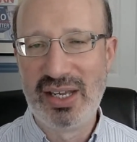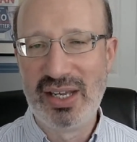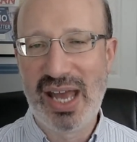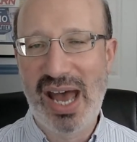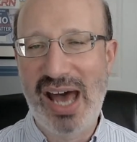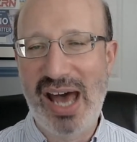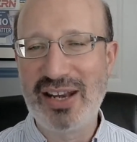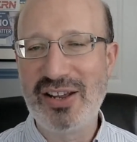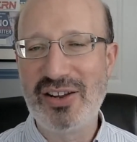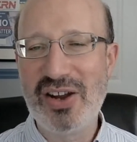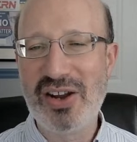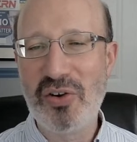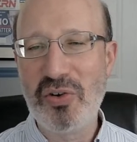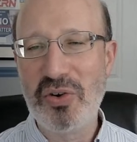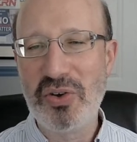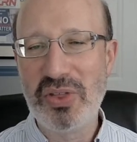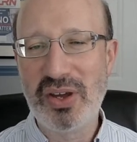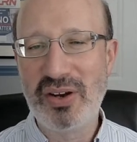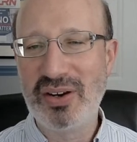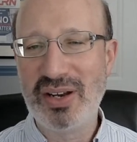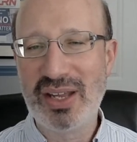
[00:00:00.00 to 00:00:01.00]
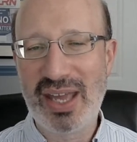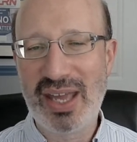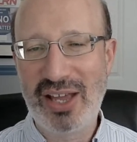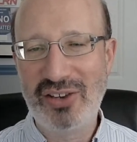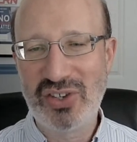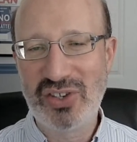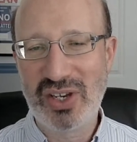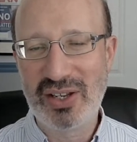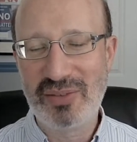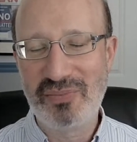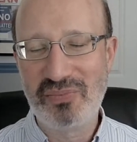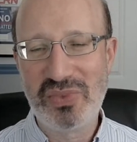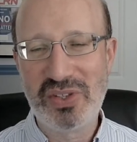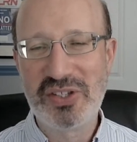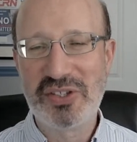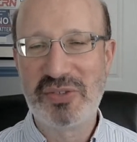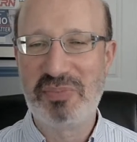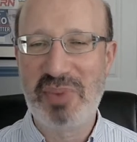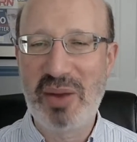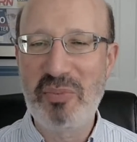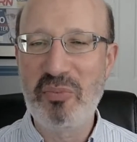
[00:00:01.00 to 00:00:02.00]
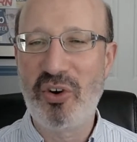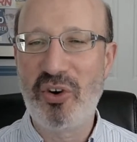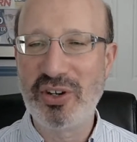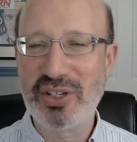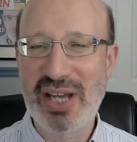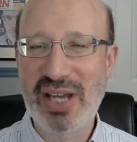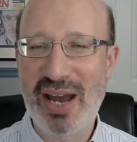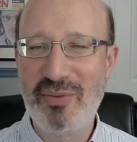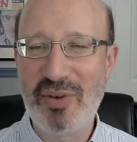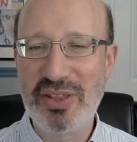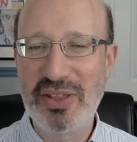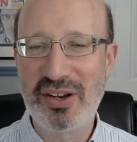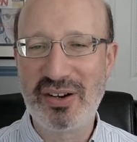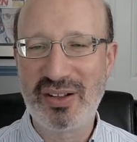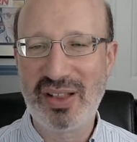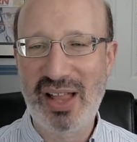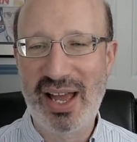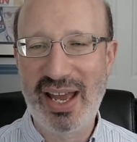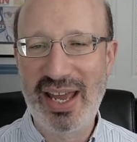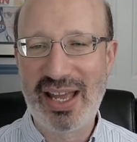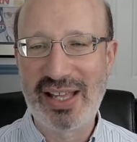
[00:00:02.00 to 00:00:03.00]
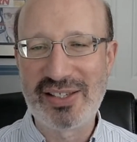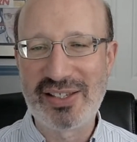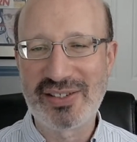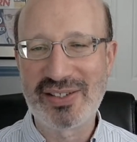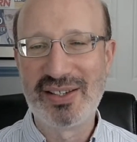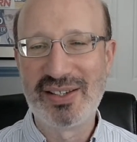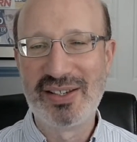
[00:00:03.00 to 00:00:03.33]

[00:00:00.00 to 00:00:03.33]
How do you know who they're engaging? Spend more time with your clients.